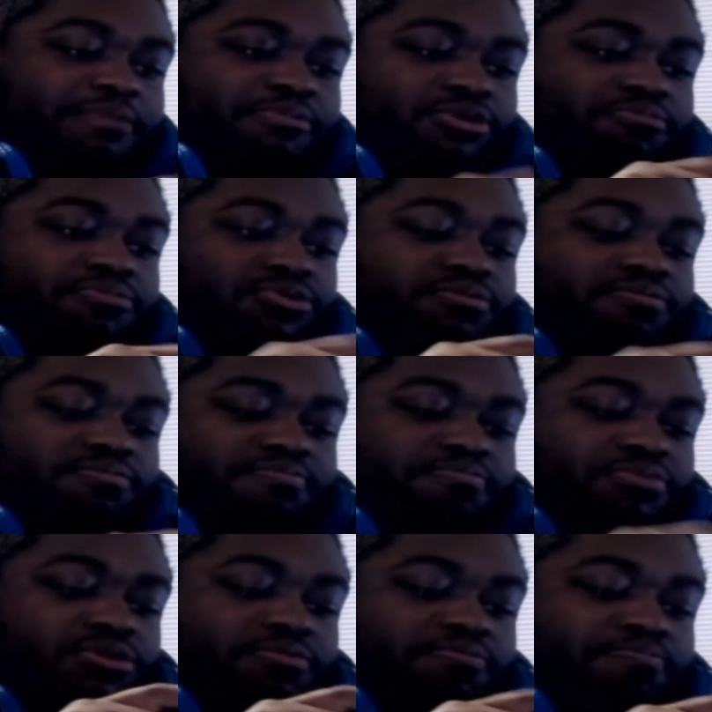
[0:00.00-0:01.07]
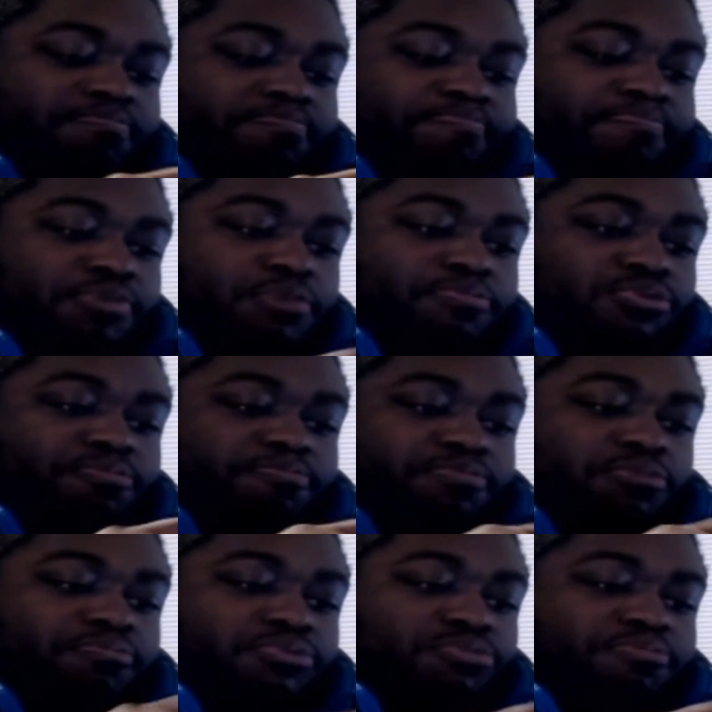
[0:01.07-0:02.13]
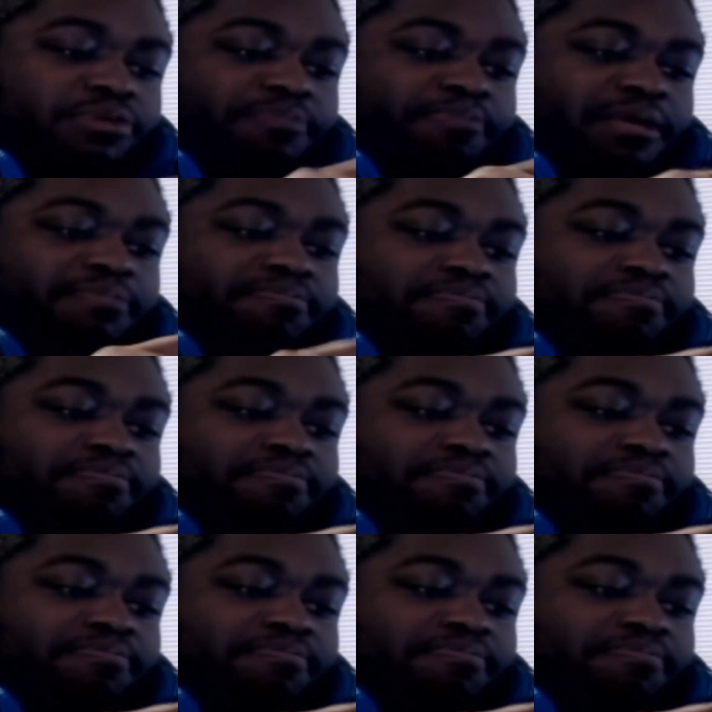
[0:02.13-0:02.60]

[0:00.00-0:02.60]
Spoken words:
boop, boop, boop, boop, boop, boop, boop, beep, beep.